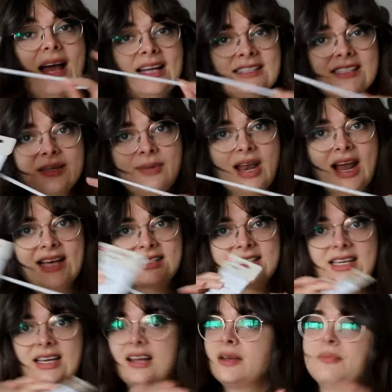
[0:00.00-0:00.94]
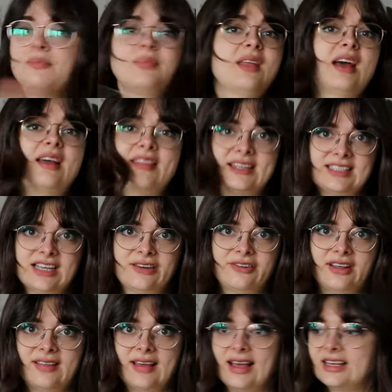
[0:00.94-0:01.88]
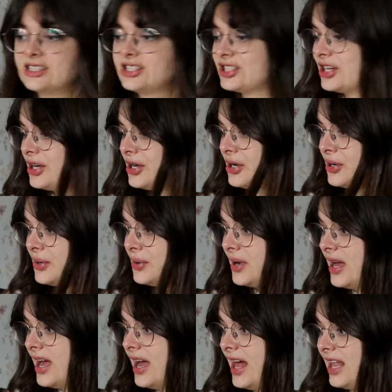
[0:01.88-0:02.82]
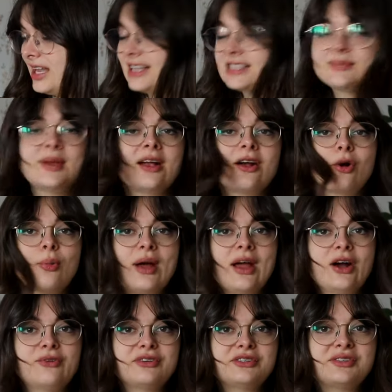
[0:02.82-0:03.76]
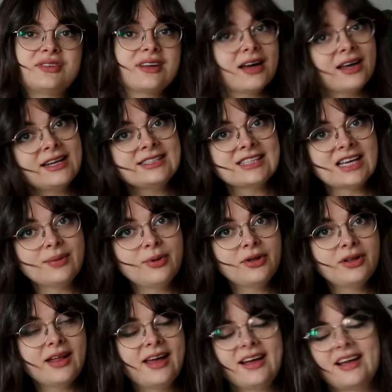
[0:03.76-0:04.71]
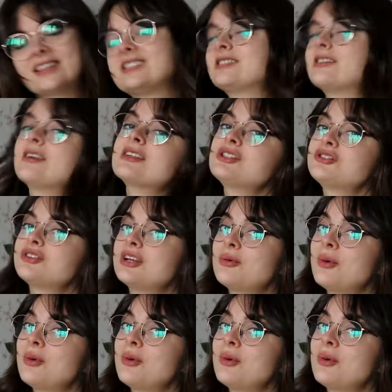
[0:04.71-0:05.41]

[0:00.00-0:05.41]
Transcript: and some elastic. And that's everything. So let's make our way over to the cutting table and get started straight